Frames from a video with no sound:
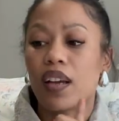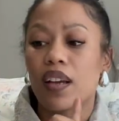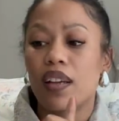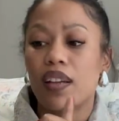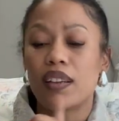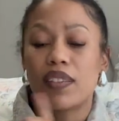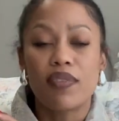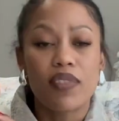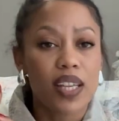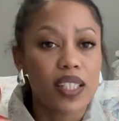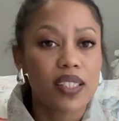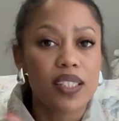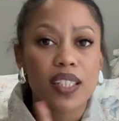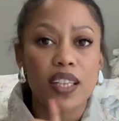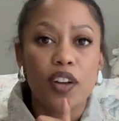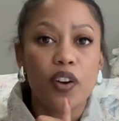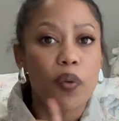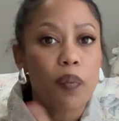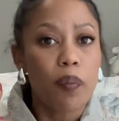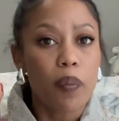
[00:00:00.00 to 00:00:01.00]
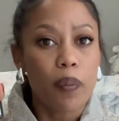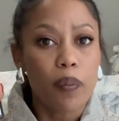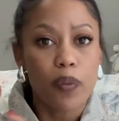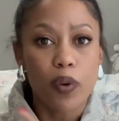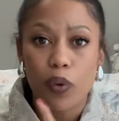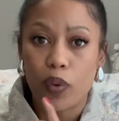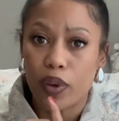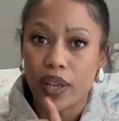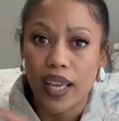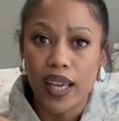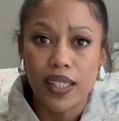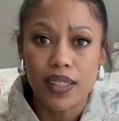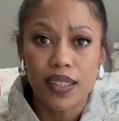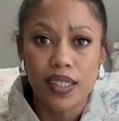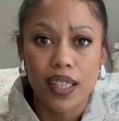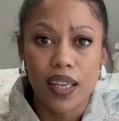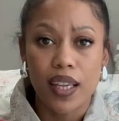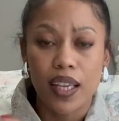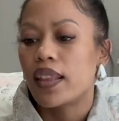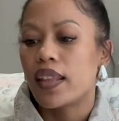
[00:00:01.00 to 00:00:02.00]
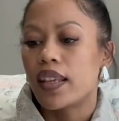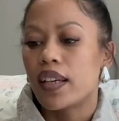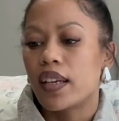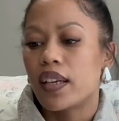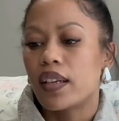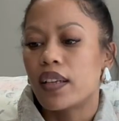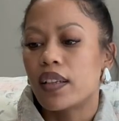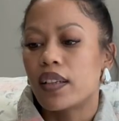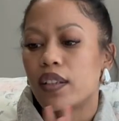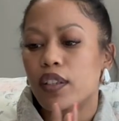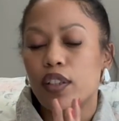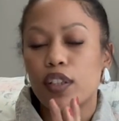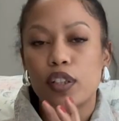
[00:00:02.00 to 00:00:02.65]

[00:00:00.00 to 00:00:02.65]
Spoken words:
investing or or getting the